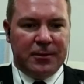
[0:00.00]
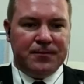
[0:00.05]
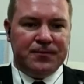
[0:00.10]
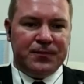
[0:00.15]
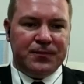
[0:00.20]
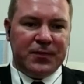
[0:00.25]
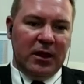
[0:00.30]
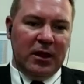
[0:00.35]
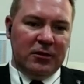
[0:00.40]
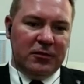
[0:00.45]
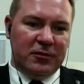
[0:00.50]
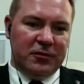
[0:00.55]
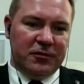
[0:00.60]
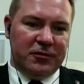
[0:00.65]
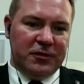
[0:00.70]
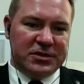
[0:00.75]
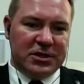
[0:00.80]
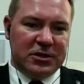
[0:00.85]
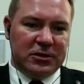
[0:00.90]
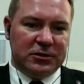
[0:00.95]
physical
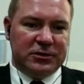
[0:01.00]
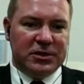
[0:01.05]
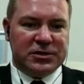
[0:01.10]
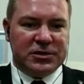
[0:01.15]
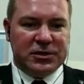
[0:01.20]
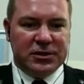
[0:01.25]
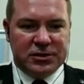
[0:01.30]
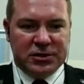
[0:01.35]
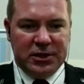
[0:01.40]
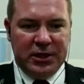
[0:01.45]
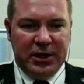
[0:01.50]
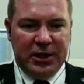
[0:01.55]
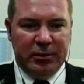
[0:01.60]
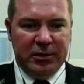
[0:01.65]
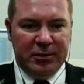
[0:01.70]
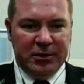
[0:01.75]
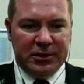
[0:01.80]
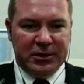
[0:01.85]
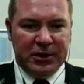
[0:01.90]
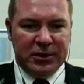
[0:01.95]
distancing
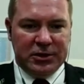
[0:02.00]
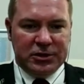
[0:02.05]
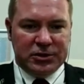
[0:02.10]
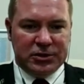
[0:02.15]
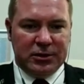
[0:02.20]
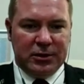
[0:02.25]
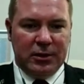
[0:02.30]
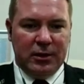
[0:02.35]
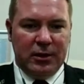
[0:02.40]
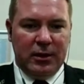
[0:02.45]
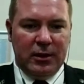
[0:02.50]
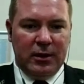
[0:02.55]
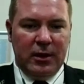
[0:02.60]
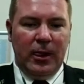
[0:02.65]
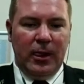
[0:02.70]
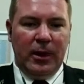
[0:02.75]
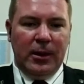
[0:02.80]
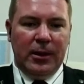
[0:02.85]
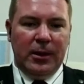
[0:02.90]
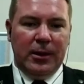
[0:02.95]
implementation,
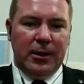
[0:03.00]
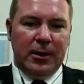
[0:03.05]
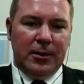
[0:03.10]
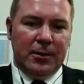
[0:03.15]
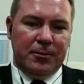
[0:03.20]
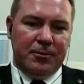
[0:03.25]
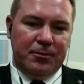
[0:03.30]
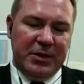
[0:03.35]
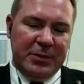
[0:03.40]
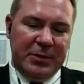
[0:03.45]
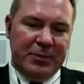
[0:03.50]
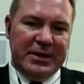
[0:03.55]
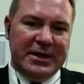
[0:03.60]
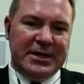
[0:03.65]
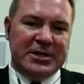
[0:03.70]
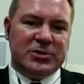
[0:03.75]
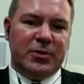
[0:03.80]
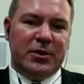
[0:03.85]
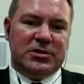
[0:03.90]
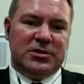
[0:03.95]
PPE
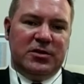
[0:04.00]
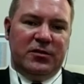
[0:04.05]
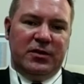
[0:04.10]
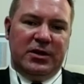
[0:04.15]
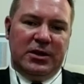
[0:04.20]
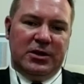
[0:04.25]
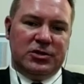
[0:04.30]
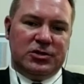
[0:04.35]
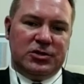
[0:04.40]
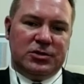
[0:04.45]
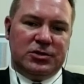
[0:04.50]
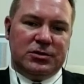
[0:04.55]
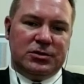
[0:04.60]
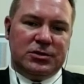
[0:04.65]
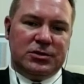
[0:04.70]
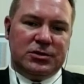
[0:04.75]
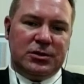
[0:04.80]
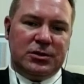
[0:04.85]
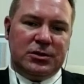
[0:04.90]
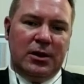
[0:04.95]
specifications,
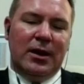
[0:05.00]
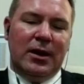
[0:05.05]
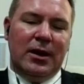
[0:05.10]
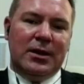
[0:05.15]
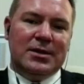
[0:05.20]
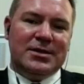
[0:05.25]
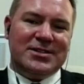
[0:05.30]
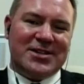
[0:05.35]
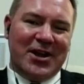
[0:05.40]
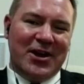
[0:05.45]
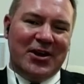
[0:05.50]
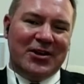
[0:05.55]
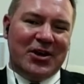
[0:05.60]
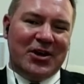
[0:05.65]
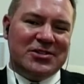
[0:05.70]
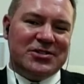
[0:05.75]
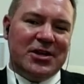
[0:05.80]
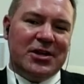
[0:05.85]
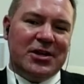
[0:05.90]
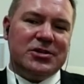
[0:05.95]

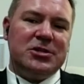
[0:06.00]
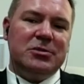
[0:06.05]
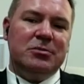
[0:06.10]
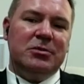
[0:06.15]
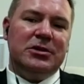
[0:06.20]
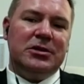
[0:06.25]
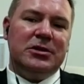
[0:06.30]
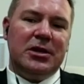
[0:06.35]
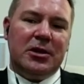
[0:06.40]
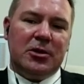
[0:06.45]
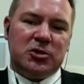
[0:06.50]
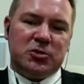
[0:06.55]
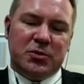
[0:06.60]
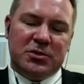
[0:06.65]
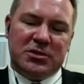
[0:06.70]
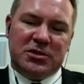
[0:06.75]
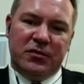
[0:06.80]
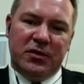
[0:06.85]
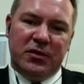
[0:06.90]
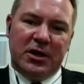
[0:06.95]
sanitization material
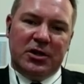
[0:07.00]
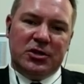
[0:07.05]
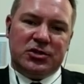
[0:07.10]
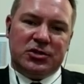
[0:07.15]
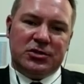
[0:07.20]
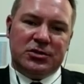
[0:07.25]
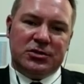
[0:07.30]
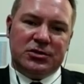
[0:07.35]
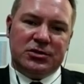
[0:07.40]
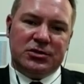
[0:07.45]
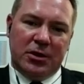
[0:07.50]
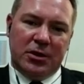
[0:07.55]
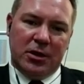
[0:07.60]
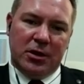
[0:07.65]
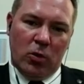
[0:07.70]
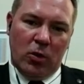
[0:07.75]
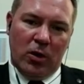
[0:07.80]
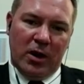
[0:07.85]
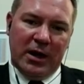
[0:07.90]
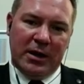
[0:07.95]
specifications and
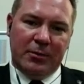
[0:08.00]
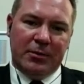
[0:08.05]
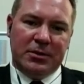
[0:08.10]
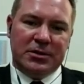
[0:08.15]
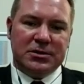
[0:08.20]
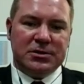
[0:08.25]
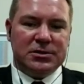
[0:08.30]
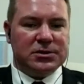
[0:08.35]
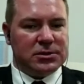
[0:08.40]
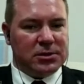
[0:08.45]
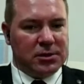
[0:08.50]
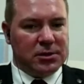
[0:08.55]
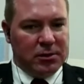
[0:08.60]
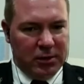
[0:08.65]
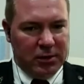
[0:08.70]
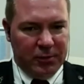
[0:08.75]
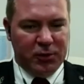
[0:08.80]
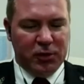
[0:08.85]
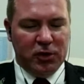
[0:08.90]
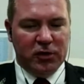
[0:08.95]
requirements,
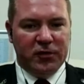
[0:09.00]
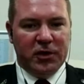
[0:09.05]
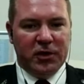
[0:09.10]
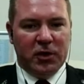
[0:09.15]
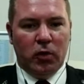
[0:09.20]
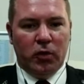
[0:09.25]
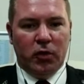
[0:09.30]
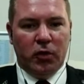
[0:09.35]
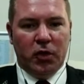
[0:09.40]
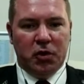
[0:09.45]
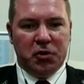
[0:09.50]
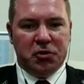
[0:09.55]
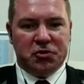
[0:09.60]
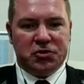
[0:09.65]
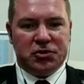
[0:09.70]
approving all those,